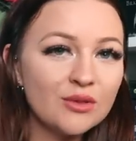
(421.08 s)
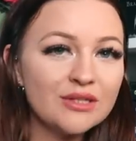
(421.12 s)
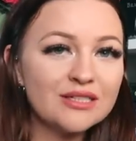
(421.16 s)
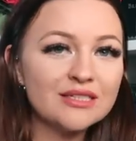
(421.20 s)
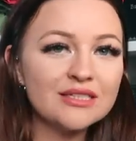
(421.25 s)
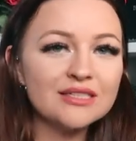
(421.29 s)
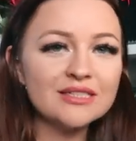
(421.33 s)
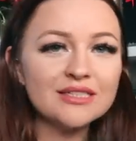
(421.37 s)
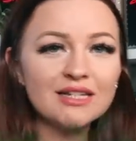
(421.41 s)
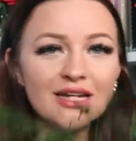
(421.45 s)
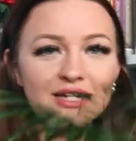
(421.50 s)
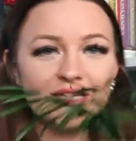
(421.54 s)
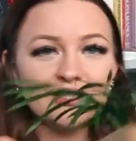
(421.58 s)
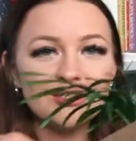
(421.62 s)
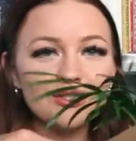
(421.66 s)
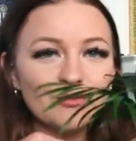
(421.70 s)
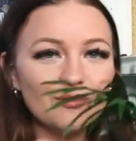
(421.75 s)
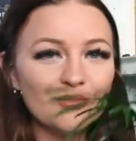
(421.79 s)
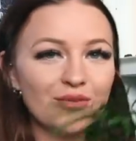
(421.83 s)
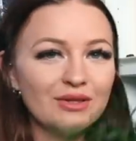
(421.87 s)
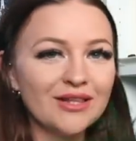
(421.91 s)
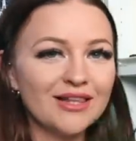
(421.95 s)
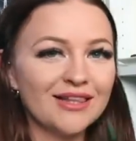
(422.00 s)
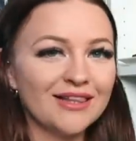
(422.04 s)
we did get
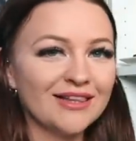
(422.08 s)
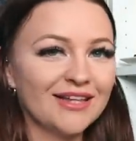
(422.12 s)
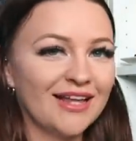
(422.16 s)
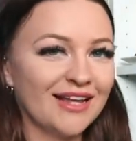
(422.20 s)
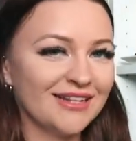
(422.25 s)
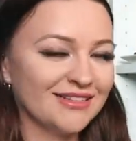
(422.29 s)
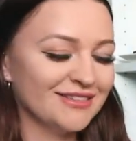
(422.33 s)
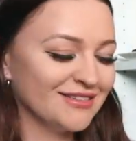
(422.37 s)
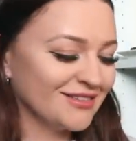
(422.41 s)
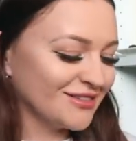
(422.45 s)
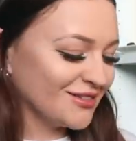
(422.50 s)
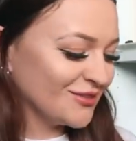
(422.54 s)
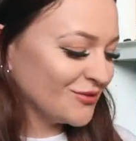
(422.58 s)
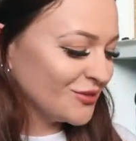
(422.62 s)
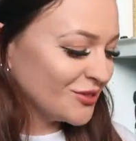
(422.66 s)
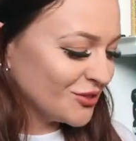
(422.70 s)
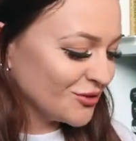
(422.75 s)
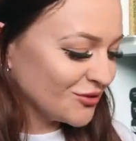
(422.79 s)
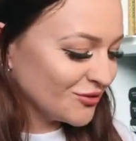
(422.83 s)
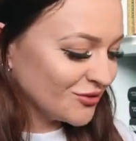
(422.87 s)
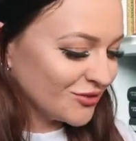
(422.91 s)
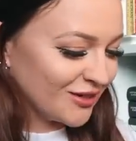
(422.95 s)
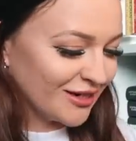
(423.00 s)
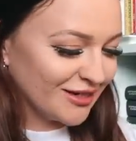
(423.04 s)
some plants, which
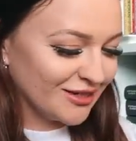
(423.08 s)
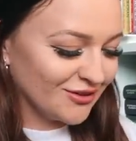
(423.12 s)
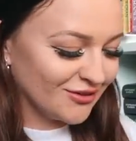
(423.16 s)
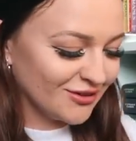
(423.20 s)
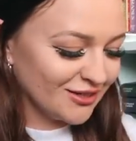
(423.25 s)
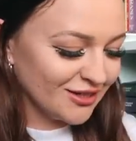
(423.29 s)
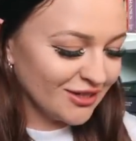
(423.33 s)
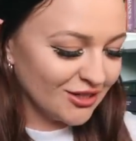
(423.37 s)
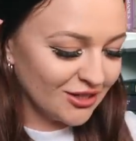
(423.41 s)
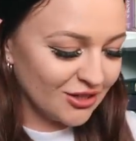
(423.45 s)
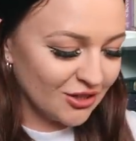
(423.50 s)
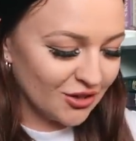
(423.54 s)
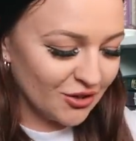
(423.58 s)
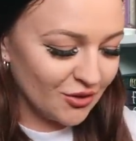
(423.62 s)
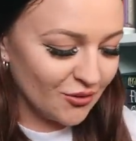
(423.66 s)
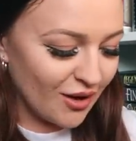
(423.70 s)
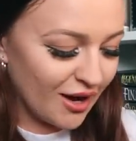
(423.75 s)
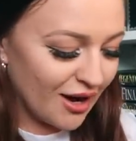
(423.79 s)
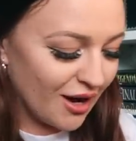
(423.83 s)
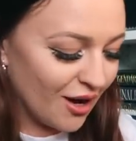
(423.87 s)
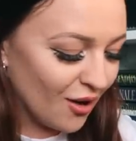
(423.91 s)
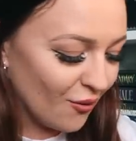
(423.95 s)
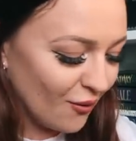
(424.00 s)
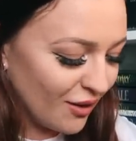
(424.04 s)
are really, really cute.
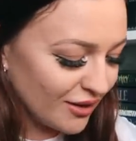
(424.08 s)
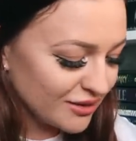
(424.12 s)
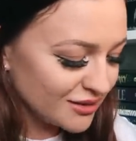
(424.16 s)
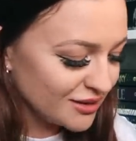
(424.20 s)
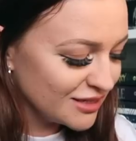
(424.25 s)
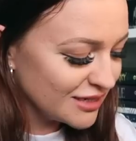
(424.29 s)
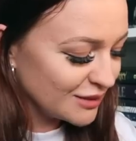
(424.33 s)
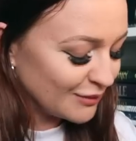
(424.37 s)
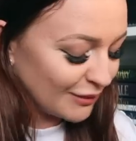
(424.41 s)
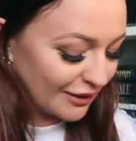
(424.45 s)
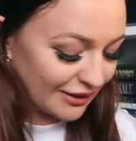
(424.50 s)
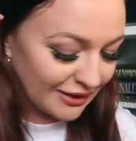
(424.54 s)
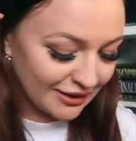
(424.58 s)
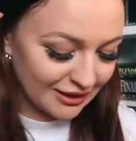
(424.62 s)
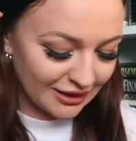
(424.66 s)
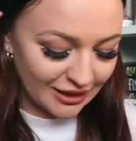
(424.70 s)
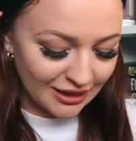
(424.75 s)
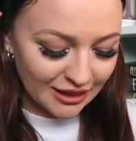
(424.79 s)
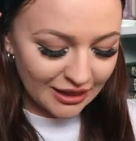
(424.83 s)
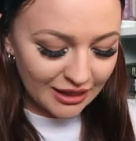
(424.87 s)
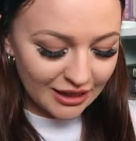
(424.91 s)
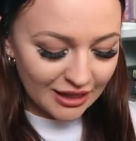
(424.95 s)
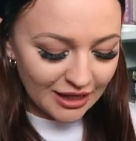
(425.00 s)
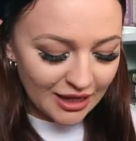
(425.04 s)
Ow, and
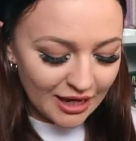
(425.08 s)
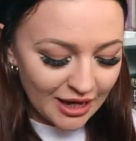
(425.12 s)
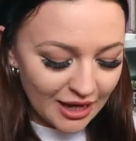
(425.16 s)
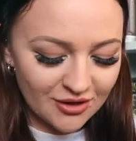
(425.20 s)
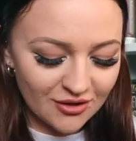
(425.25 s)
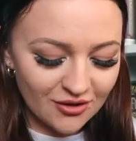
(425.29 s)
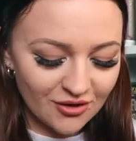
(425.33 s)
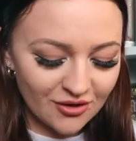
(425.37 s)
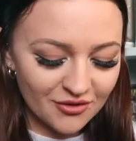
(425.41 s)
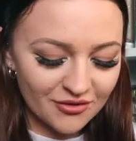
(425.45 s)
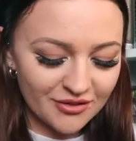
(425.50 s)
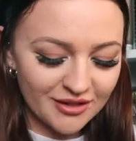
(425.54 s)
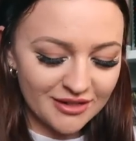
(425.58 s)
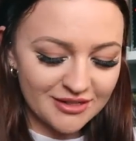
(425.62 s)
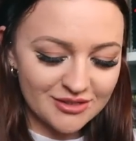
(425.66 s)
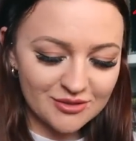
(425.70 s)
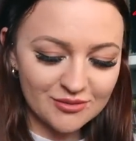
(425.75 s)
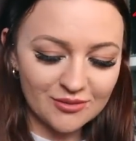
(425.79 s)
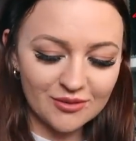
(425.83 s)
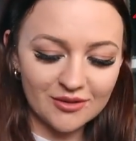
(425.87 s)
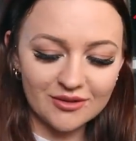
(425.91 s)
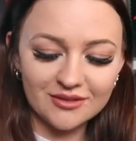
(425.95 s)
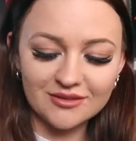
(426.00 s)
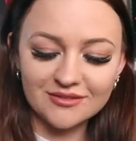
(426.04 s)
Spiky got
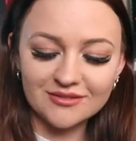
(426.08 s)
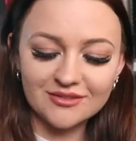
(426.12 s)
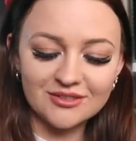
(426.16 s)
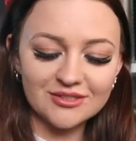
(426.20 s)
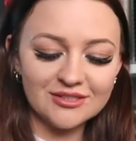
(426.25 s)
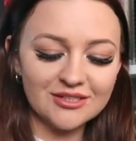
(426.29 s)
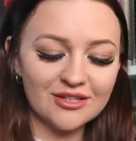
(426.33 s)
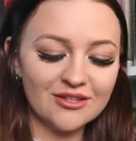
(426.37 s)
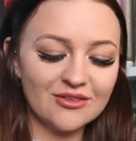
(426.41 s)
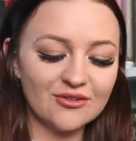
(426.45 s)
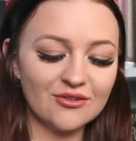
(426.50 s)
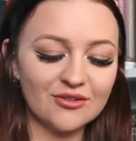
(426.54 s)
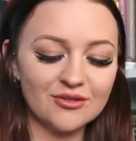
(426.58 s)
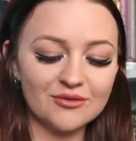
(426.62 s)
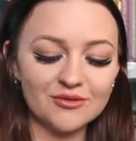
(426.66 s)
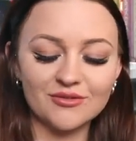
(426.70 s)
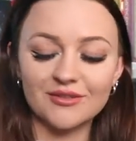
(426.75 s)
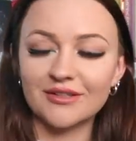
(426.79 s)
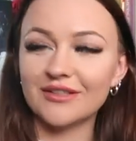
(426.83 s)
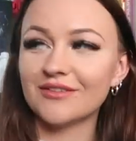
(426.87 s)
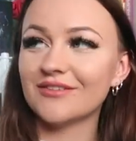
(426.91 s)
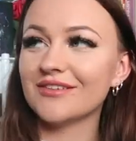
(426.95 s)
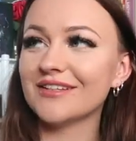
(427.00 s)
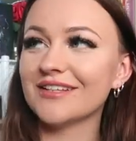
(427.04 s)
this one because he thought it was
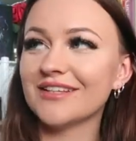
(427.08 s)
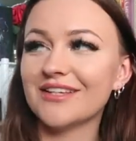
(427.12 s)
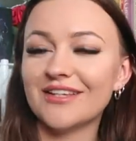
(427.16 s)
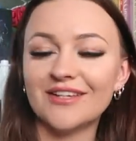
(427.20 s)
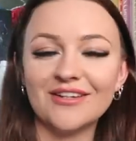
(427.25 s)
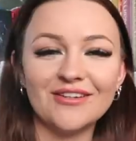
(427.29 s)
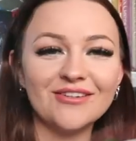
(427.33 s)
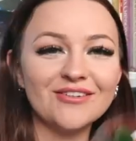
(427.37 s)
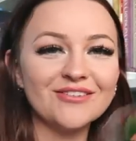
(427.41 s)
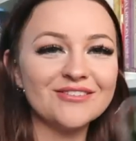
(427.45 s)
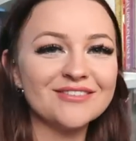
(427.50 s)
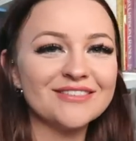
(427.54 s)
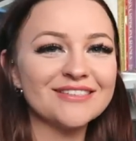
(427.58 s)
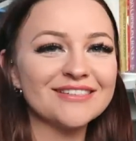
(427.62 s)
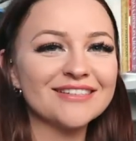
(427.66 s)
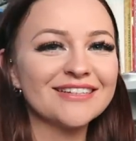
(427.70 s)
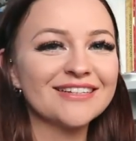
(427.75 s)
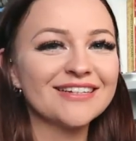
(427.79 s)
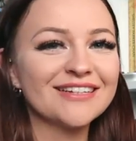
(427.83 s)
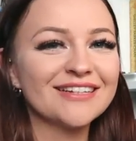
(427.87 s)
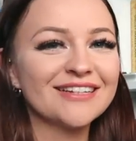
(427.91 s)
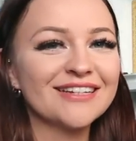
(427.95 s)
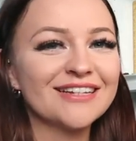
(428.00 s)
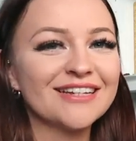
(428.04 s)
really, really cute.
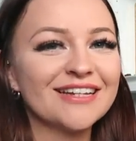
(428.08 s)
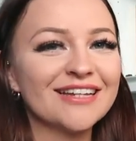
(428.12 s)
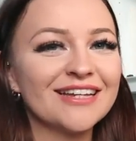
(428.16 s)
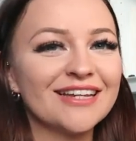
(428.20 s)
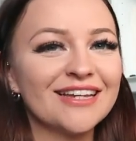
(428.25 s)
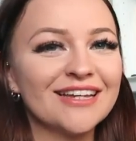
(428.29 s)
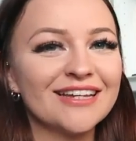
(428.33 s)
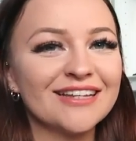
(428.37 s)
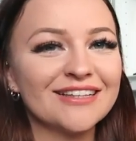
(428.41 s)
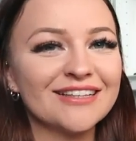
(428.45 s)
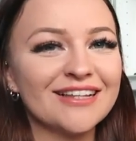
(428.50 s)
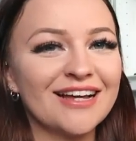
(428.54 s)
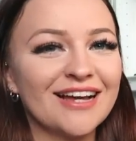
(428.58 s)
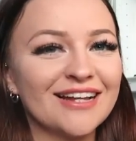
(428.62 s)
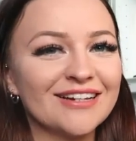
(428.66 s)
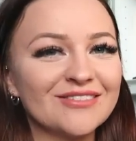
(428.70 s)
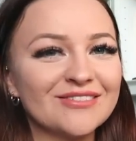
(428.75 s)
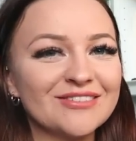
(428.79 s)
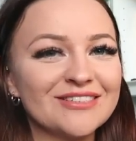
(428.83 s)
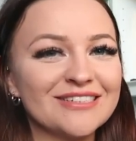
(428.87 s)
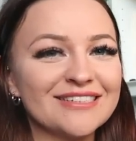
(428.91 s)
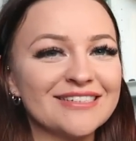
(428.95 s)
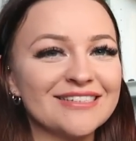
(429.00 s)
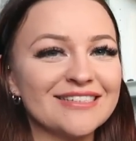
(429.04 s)
And
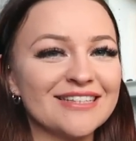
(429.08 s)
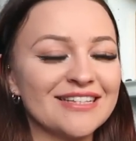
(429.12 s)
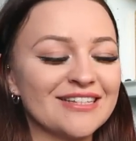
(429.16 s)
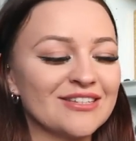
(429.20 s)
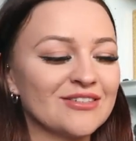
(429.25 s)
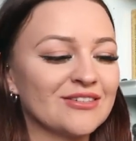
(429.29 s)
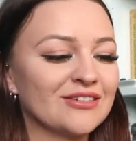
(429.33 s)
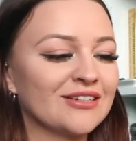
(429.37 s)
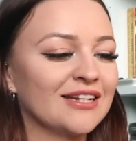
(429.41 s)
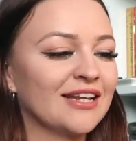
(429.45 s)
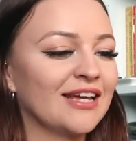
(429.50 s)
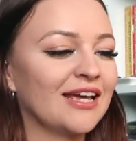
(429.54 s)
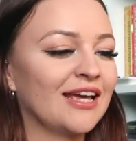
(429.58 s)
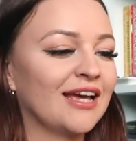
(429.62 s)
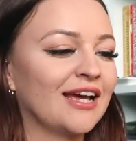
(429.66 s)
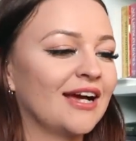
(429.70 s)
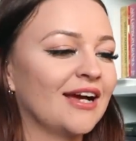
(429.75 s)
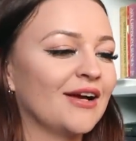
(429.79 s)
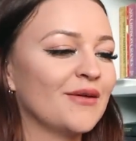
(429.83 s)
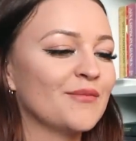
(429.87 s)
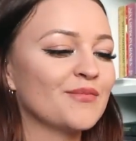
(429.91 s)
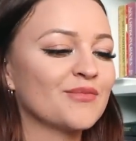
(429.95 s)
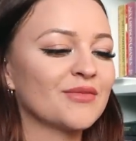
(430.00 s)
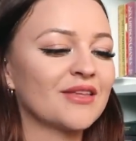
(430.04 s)
which is this one
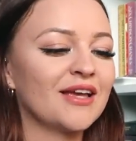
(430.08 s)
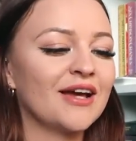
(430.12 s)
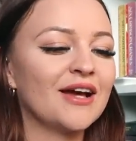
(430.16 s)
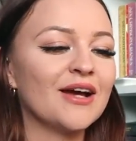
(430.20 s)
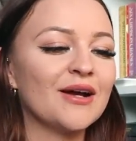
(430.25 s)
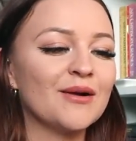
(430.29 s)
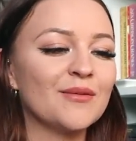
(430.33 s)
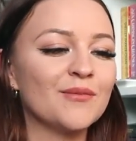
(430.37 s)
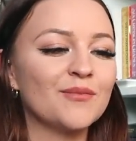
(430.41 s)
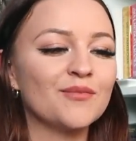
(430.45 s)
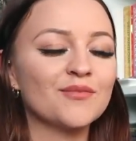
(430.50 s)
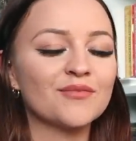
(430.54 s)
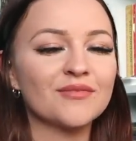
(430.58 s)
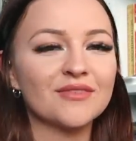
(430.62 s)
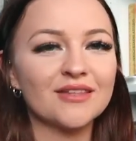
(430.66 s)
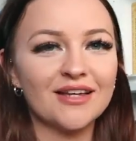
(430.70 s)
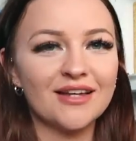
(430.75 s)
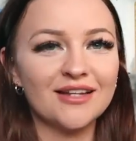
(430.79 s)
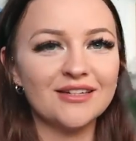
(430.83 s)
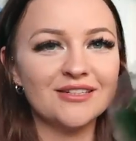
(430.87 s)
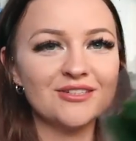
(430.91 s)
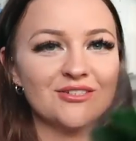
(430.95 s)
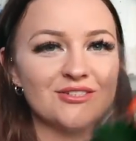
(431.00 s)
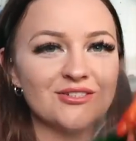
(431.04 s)
here. And
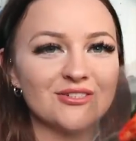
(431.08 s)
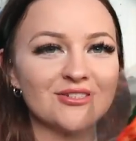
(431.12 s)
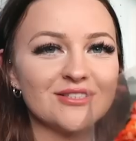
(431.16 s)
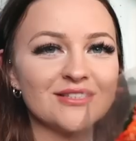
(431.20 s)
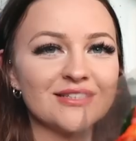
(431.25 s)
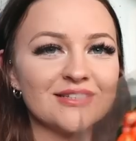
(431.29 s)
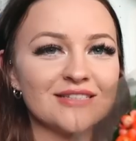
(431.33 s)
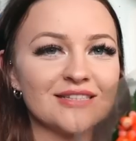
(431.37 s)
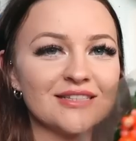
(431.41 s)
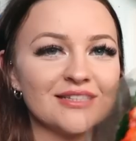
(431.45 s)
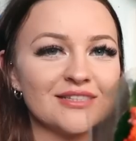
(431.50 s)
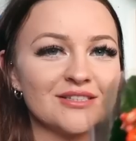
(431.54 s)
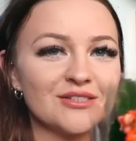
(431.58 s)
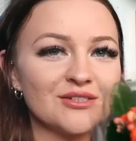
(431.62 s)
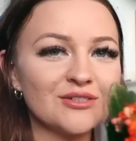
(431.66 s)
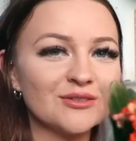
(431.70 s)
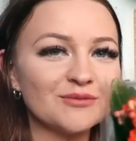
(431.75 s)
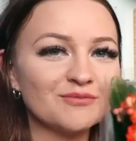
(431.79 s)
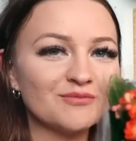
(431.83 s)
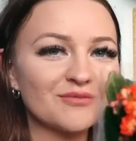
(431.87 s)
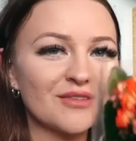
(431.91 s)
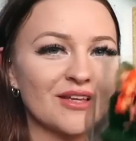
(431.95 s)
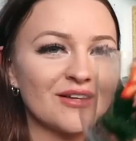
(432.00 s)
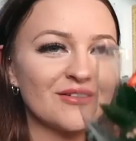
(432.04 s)
it's just this
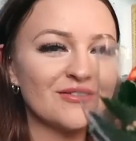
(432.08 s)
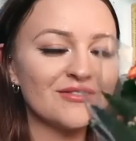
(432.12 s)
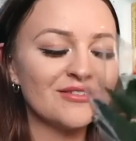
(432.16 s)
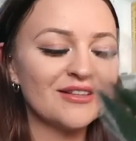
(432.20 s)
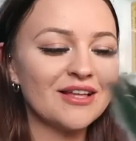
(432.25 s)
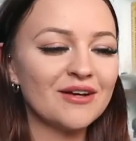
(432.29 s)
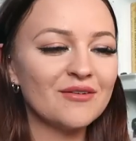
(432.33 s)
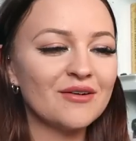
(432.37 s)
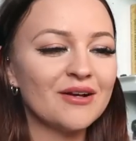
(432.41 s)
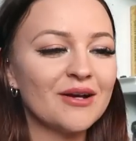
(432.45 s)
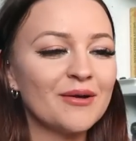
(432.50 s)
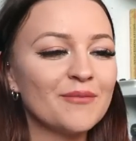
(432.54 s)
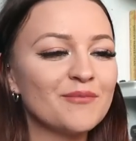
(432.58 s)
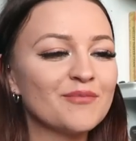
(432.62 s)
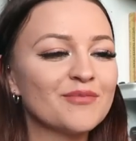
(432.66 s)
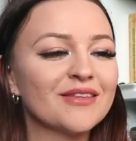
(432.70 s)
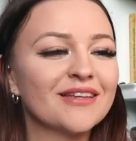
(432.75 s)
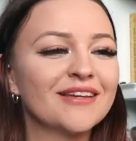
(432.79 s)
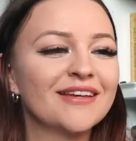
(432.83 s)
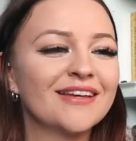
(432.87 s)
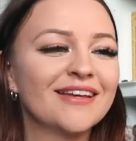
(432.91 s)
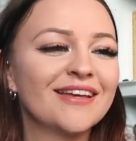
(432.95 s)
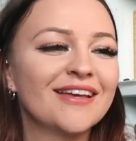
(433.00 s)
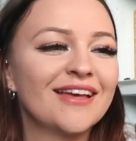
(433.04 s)
little flower.
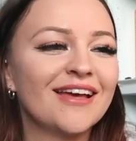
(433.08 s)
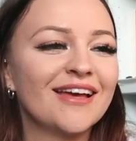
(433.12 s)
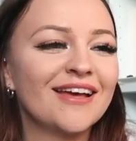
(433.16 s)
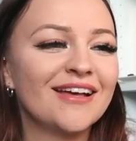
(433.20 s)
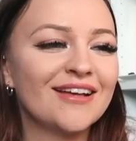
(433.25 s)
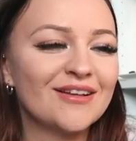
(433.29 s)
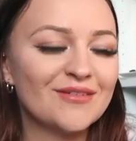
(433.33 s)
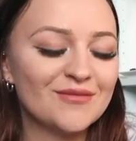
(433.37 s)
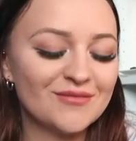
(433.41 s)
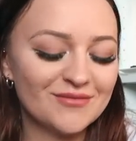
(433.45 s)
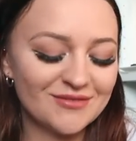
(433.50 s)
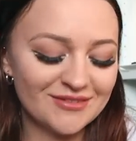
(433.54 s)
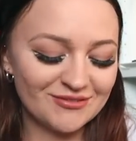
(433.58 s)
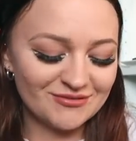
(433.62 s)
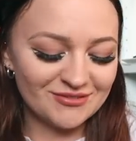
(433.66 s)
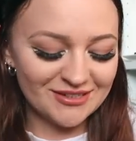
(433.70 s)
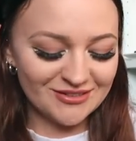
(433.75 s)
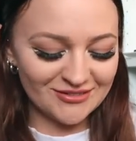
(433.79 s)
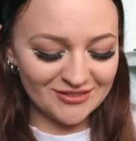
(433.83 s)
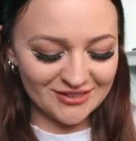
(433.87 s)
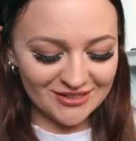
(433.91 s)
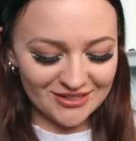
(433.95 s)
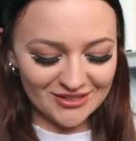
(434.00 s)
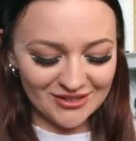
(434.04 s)
Really,
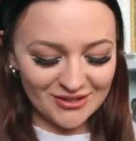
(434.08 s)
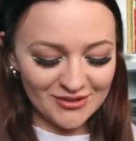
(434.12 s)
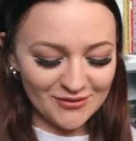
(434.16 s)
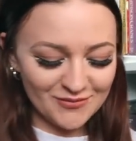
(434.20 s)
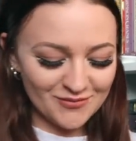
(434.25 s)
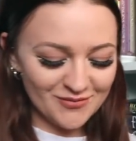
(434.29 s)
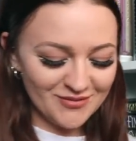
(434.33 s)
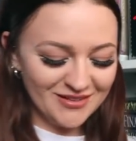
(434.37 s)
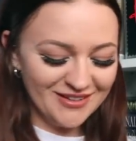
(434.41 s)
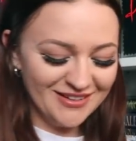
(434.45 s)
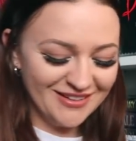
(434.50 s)
really cute.